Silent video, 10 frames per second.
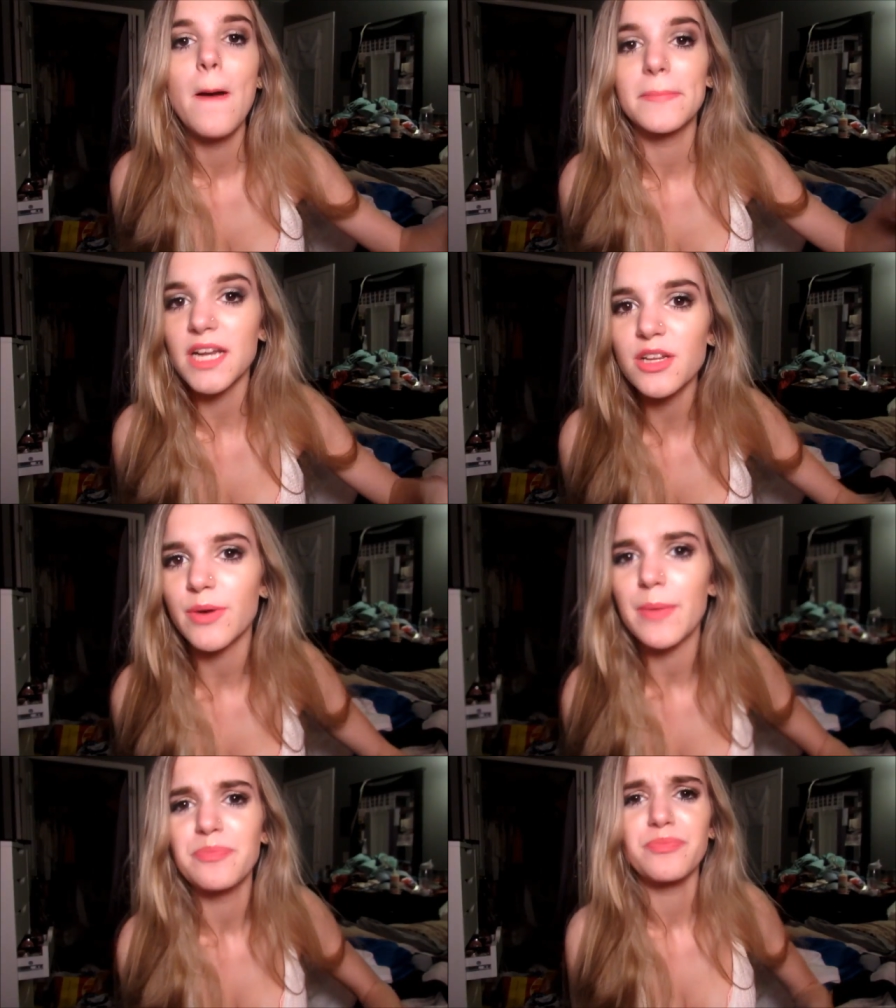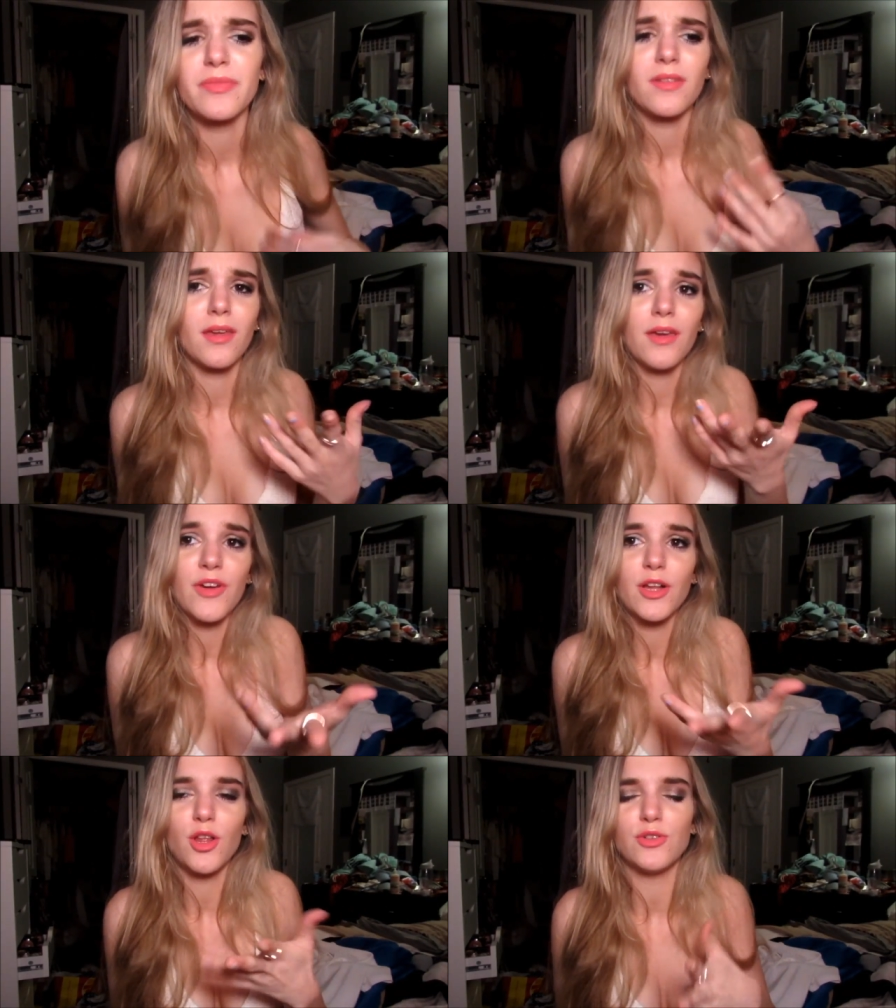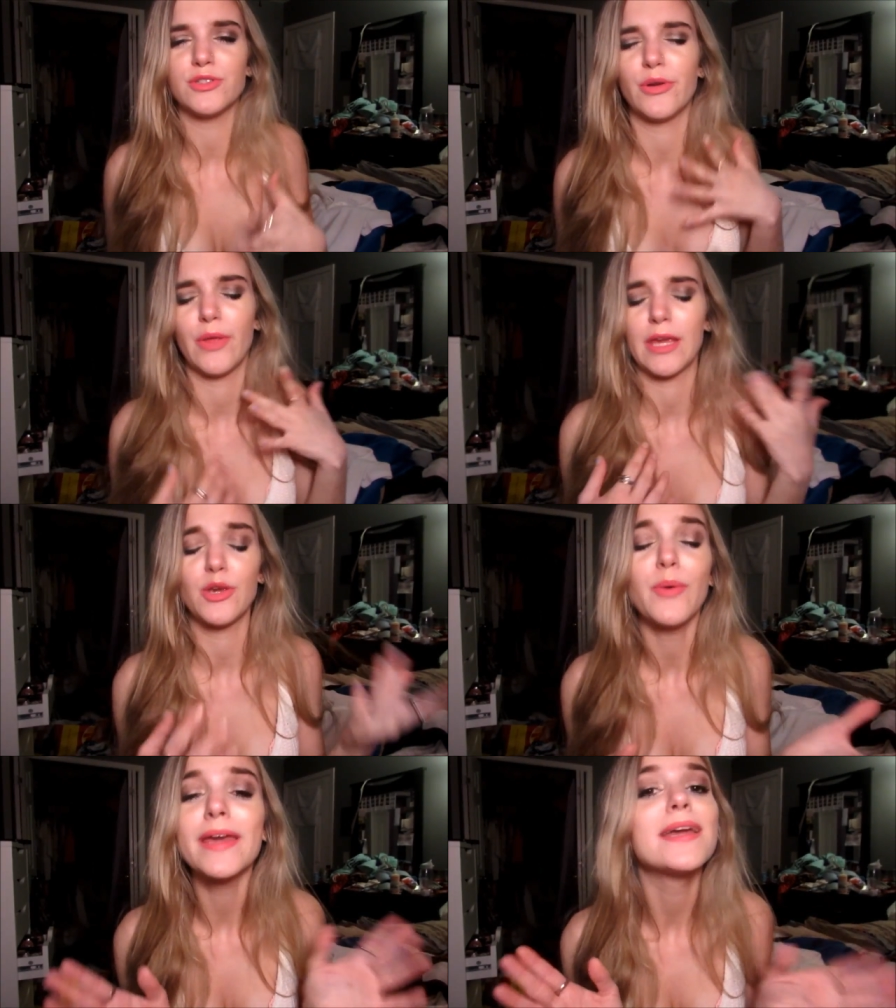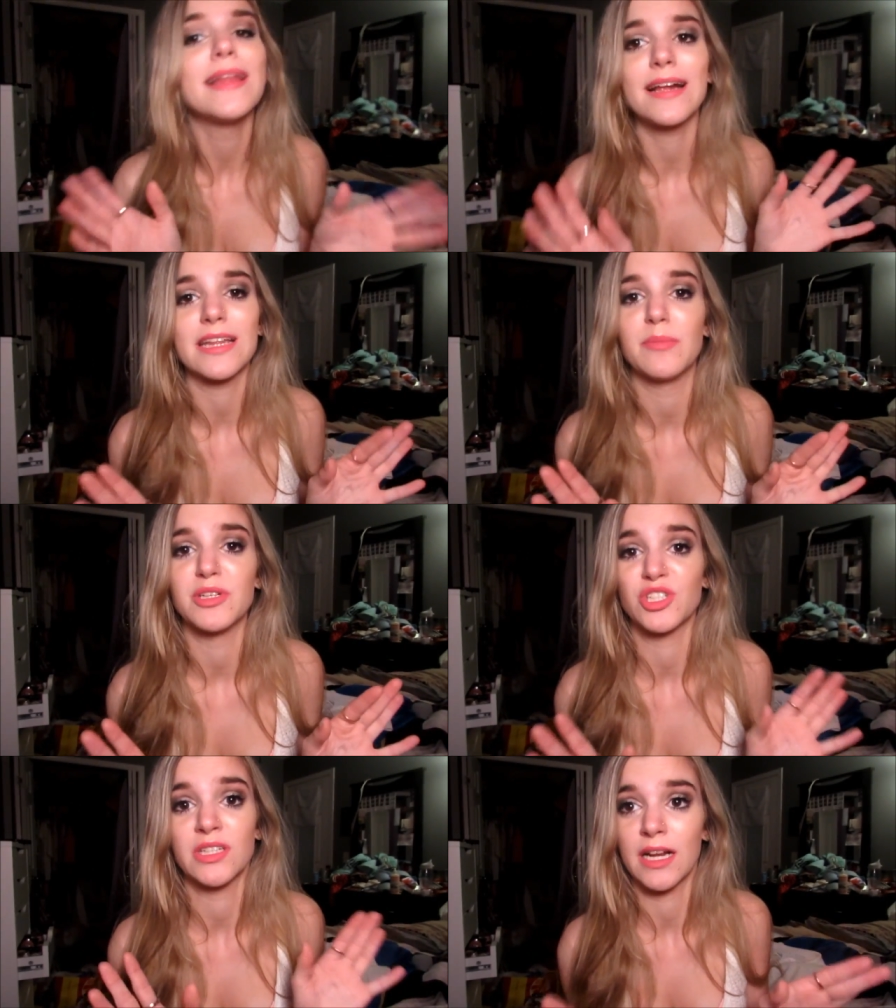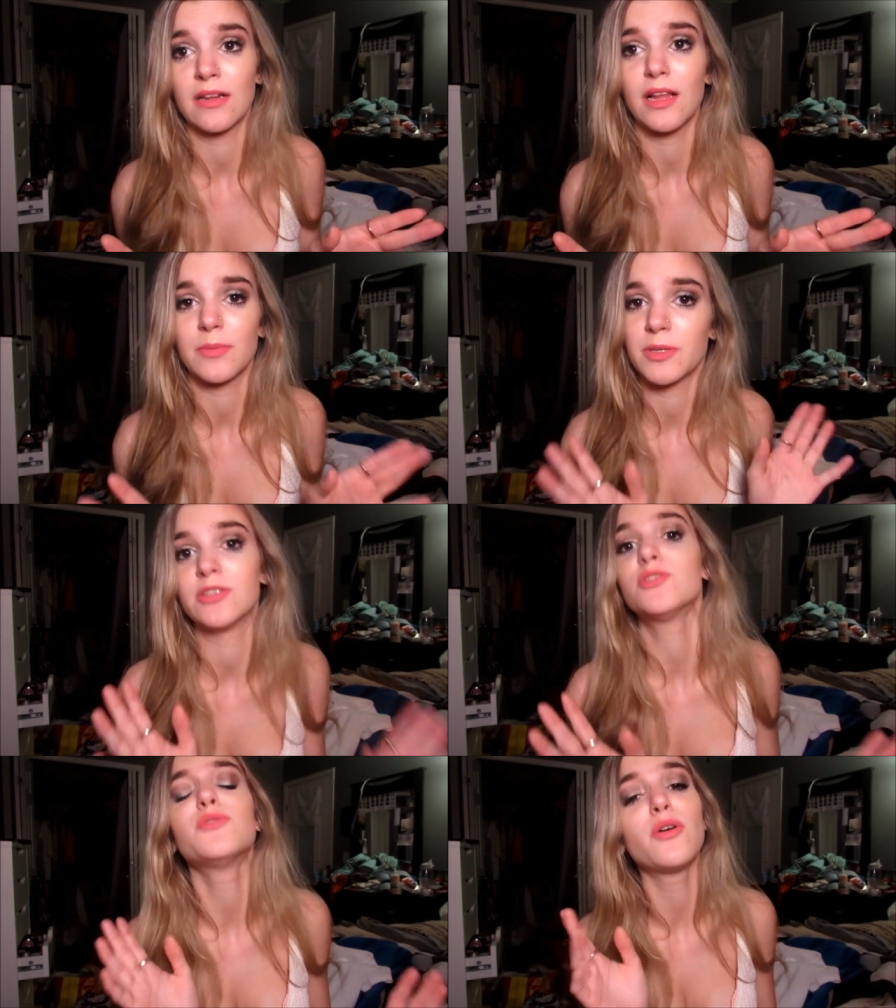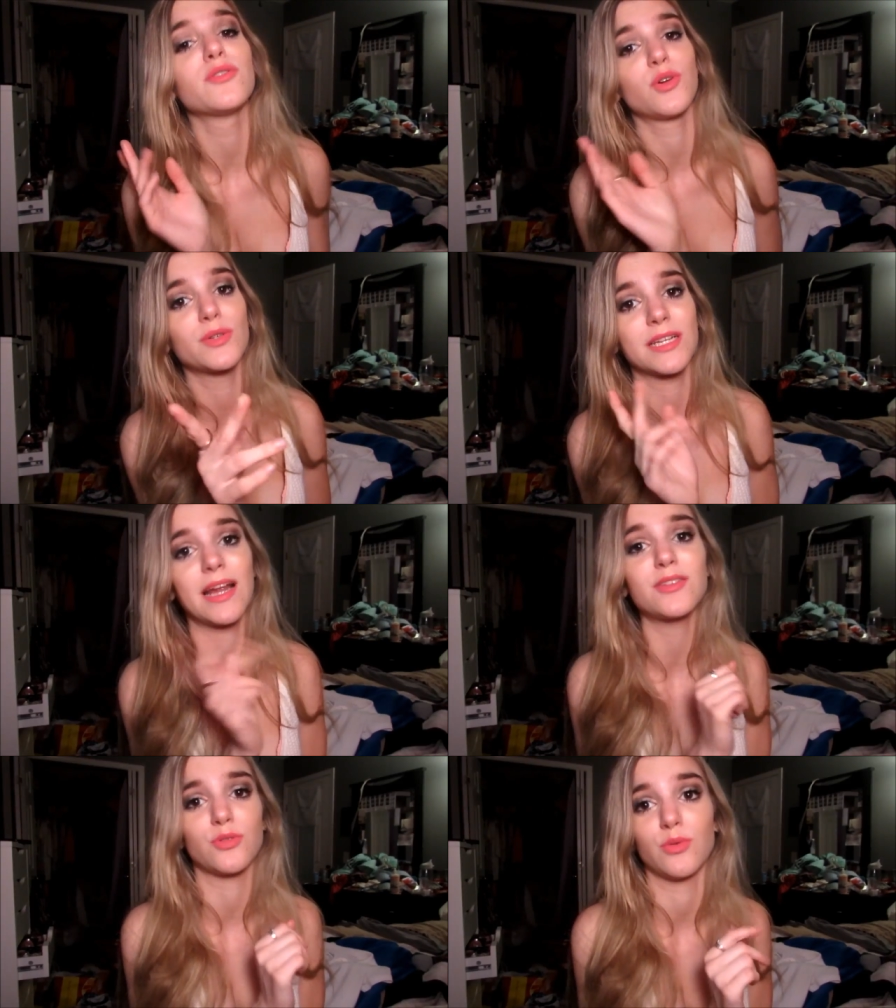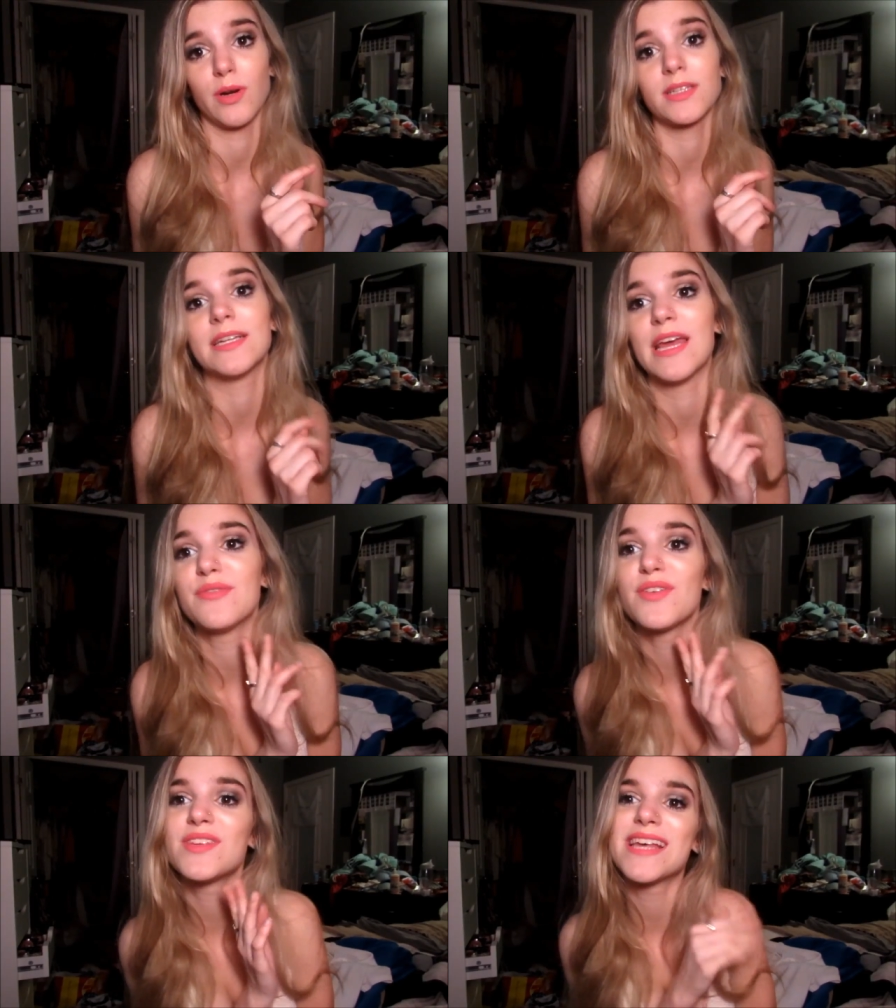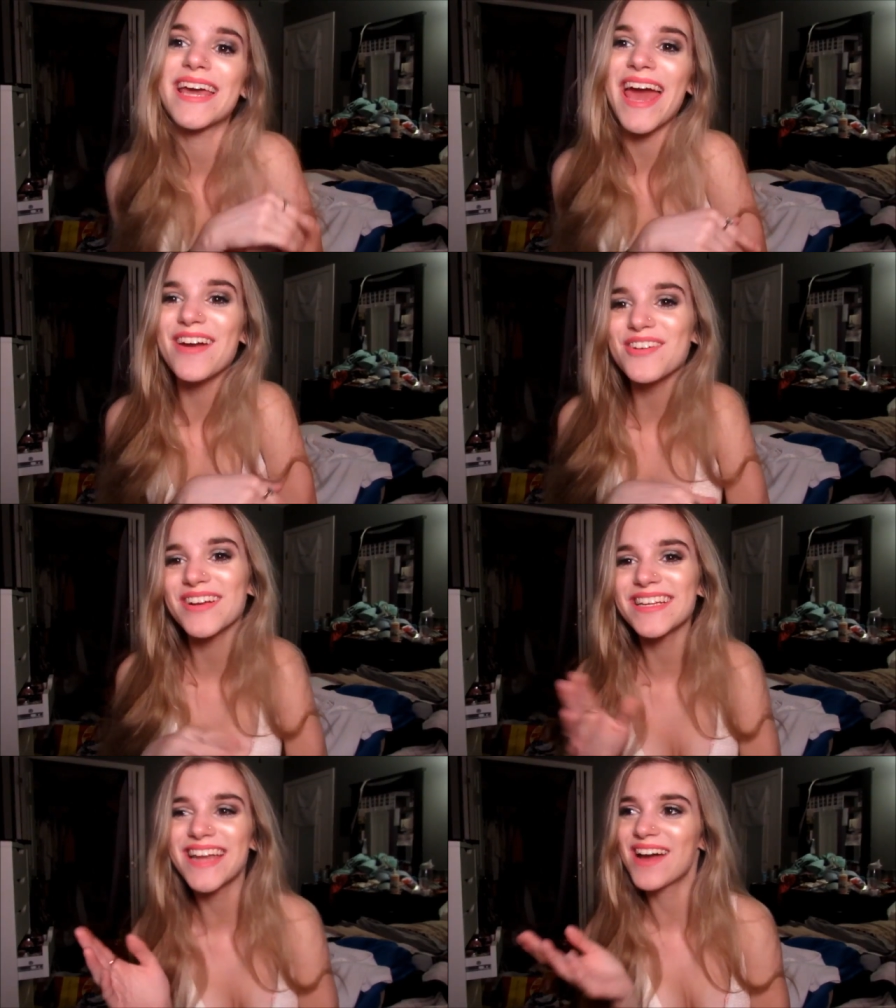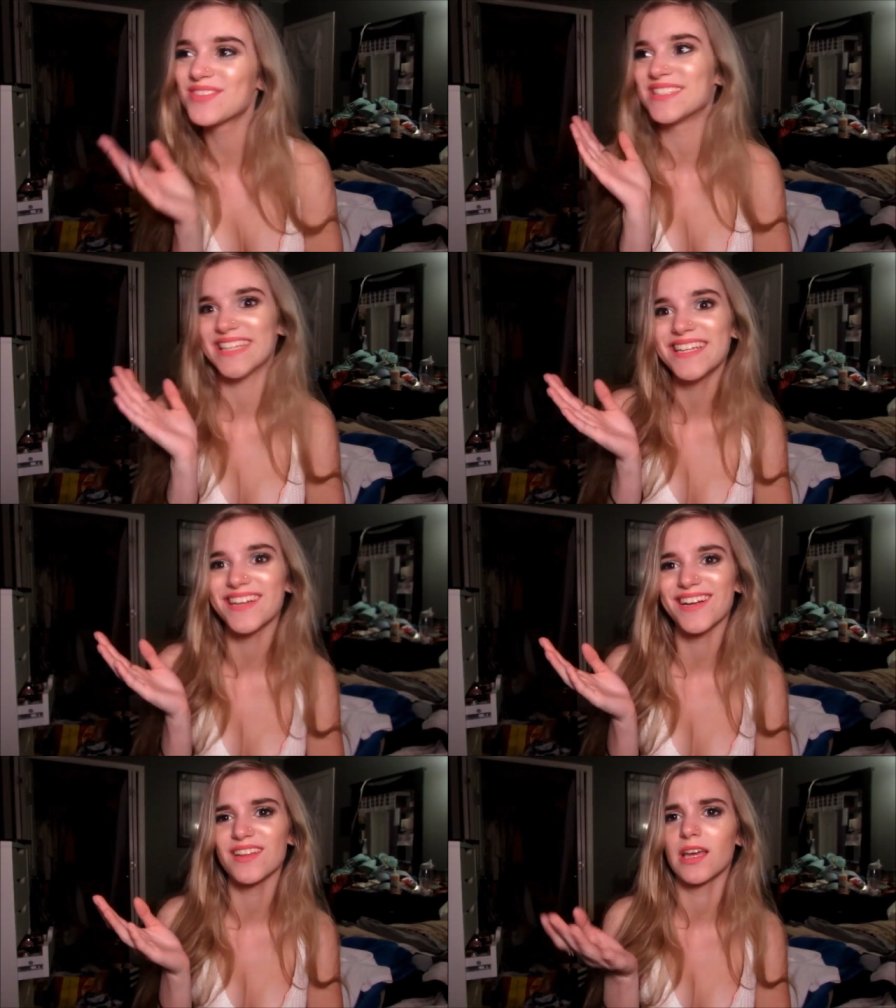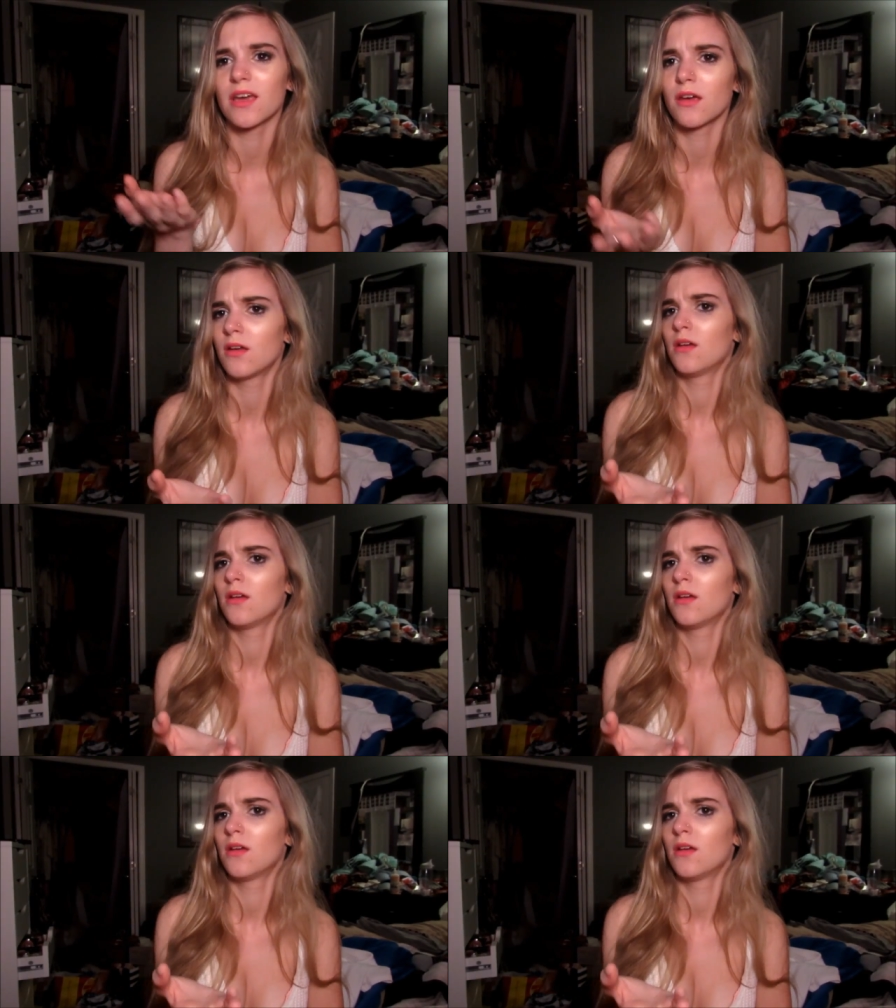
But anyway, if I close, you know, like, you ain't getting out of that bitch at nine o'clock because you know there's always that asshole that walks in at eight fifty like, hey, we're ready to have dinner, like,